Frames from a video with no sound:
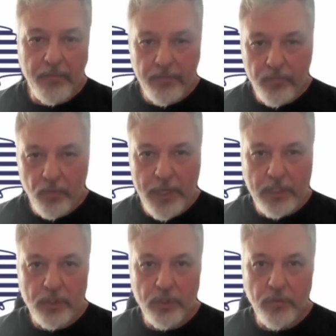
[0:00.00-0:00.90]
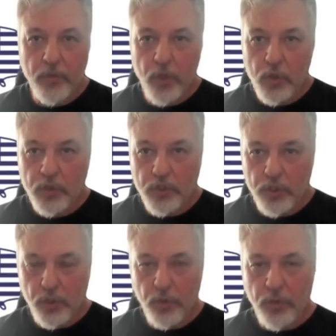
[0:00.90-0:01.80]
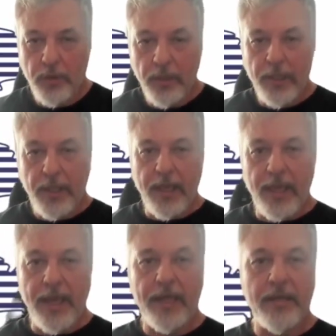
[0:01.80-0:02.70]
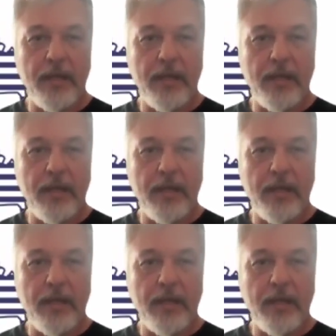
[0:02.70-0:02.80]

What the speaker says: you register for those two, and